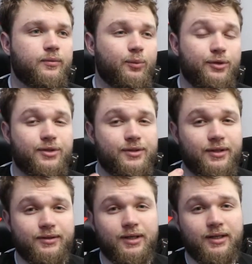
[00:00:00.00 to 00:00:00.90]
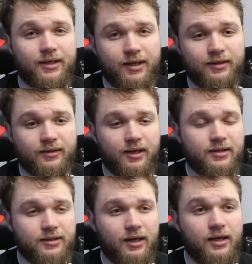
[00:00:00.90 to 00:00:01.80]
which is a dedicated
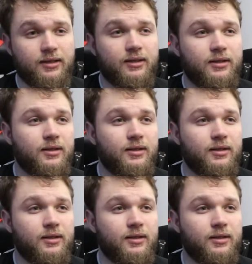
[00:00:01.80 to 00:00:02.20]
cascade